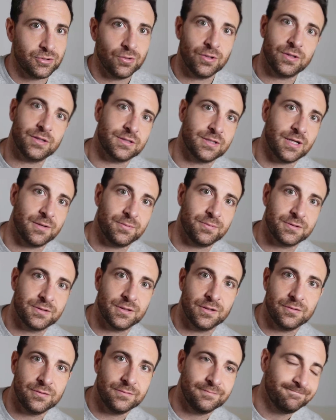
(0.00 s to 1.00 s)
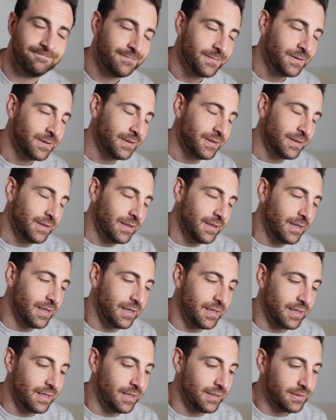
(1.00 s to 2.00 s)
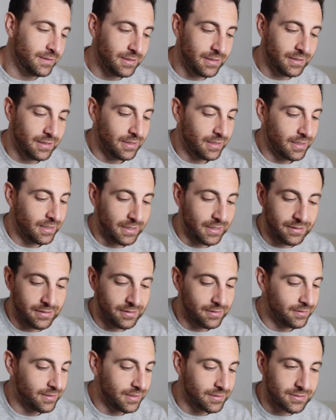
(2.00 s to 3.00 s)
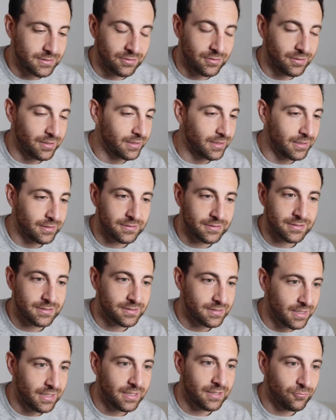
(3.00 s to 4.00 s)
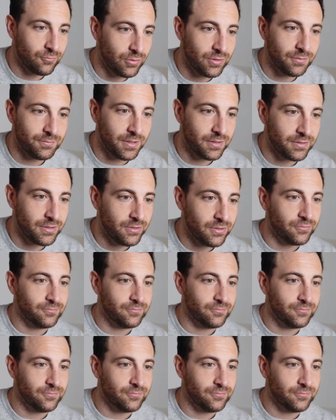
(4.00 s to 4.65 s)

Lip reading: this episode. And I think that's all I got to say. What about you?